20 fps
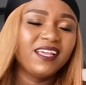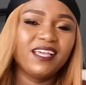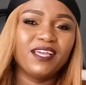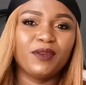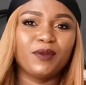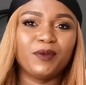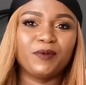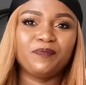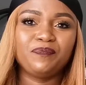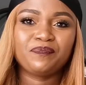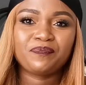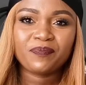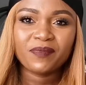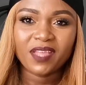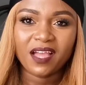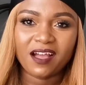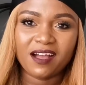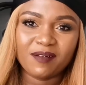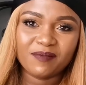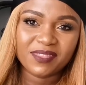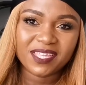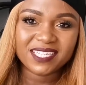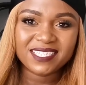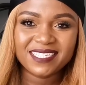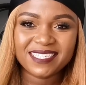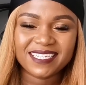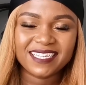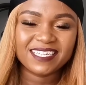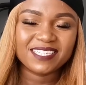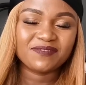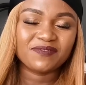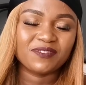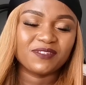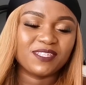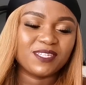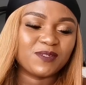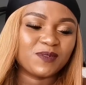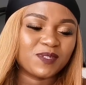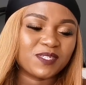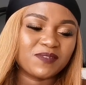Anyway, that's it guys for
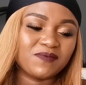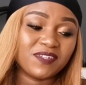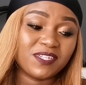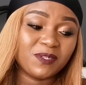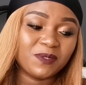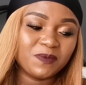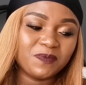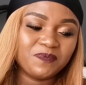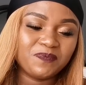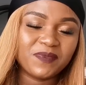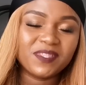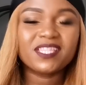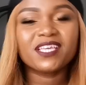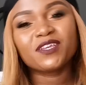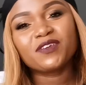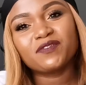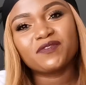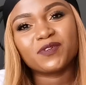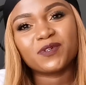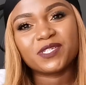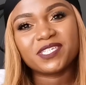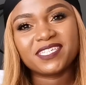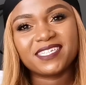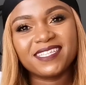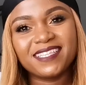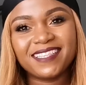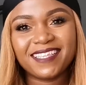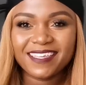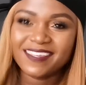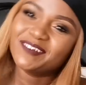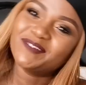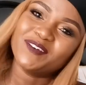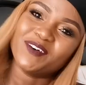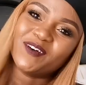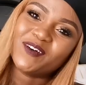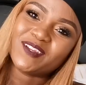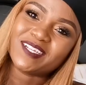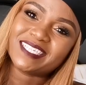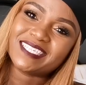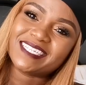this week's video. Thank you for watching. Thank you for
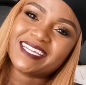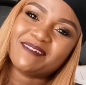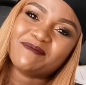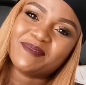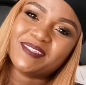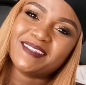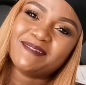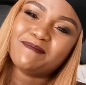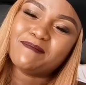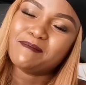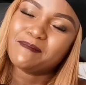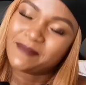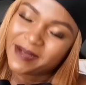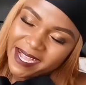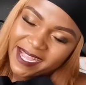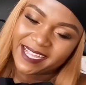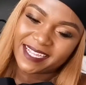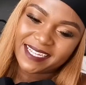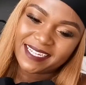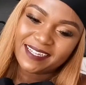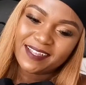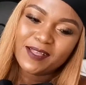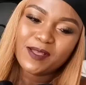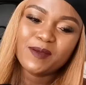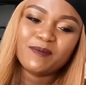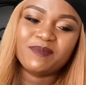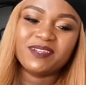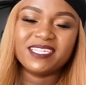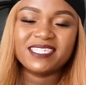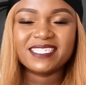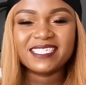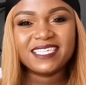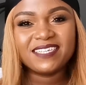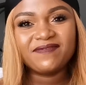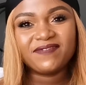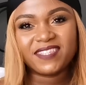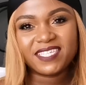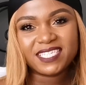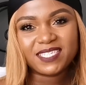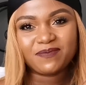always coming back. Please
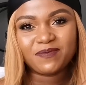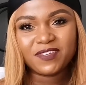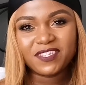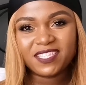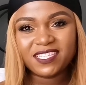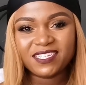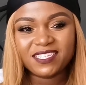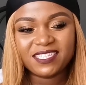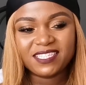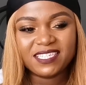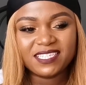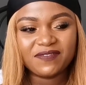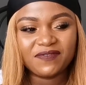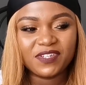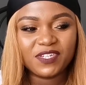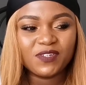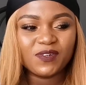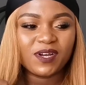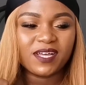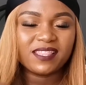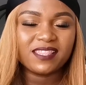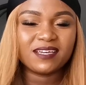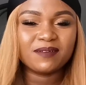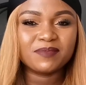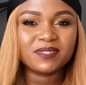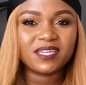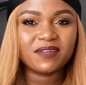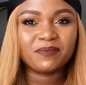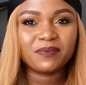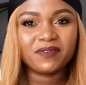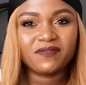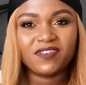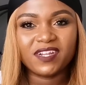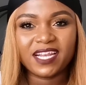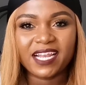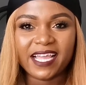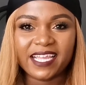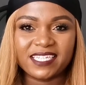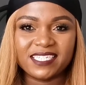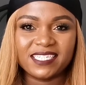give this video a thumbs up if you
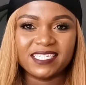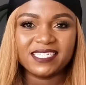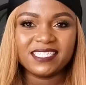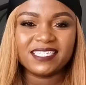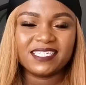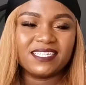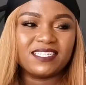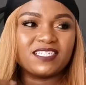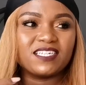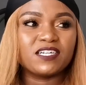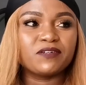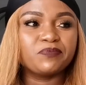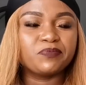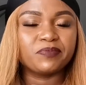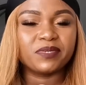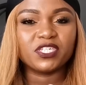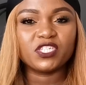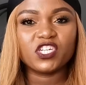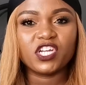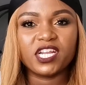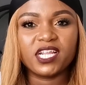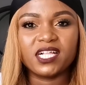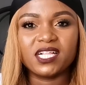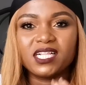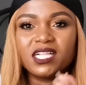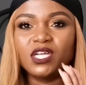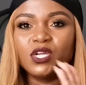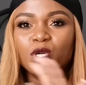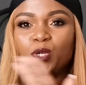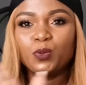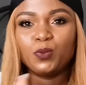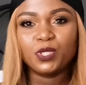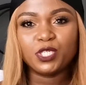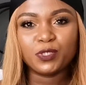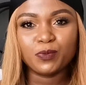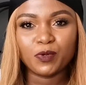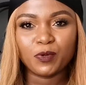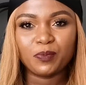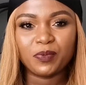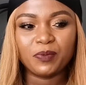liked it. It helped my channel
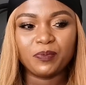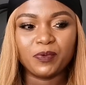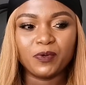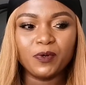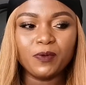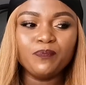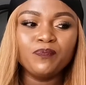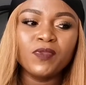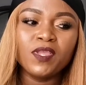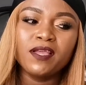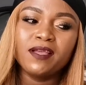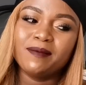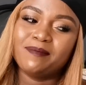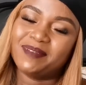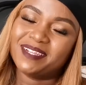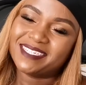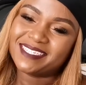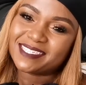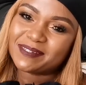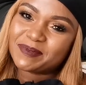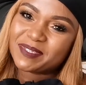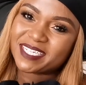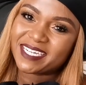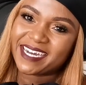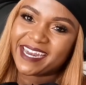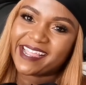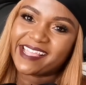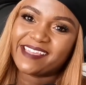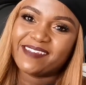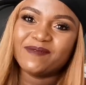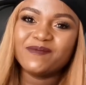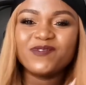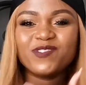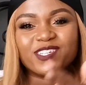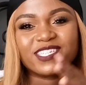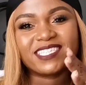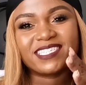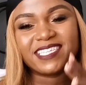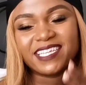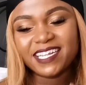reach more people. Please subscribe.
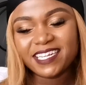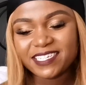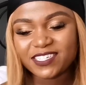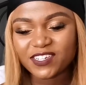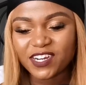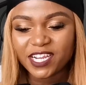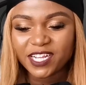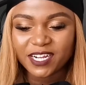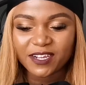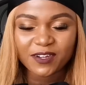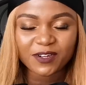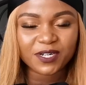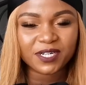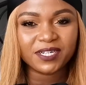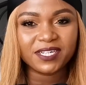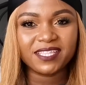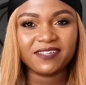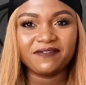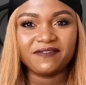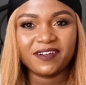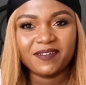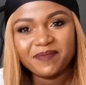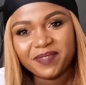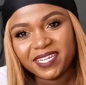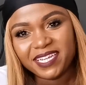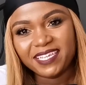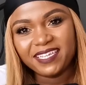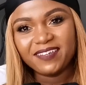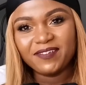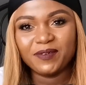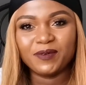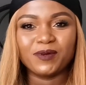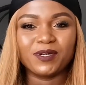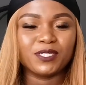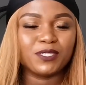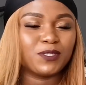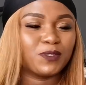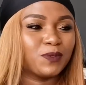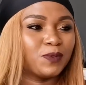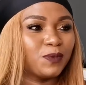We're still trying to grow the family. We
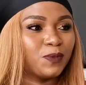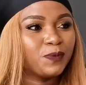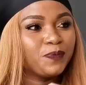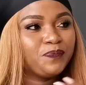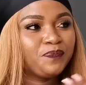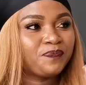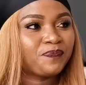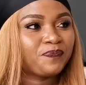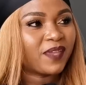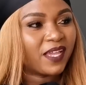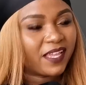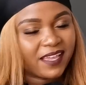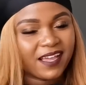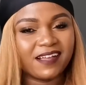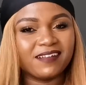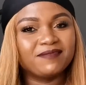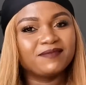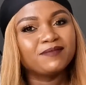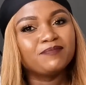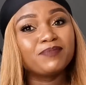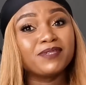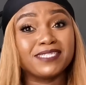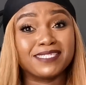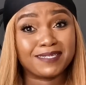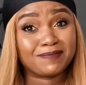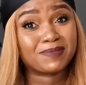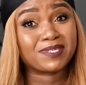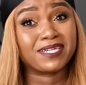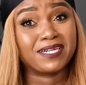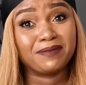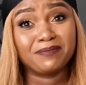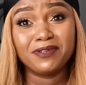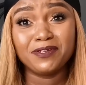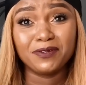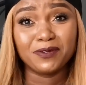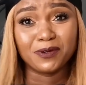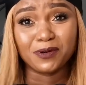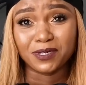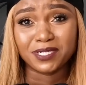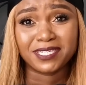want to, yeah, please subscribe. You
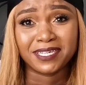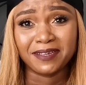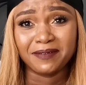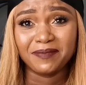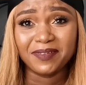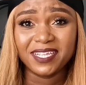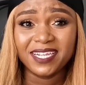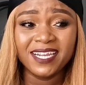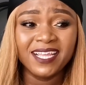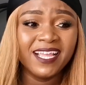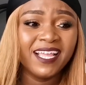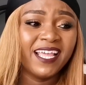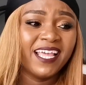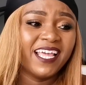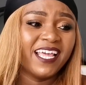know what I mean?